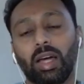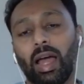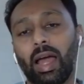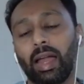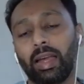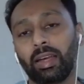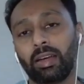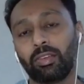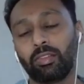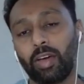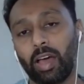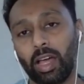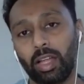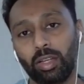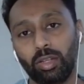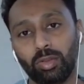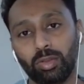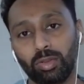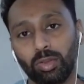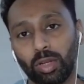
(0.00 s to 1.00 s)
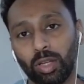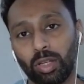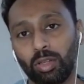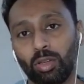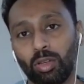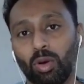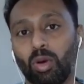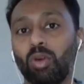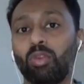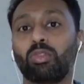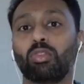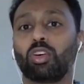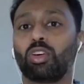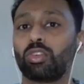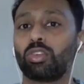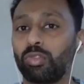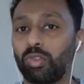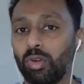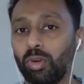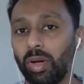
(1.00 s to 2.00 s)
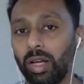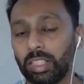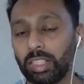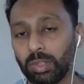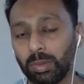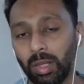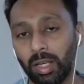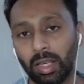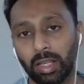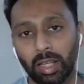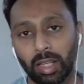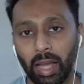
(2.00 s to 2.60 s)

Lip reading: added value in your workflow as well.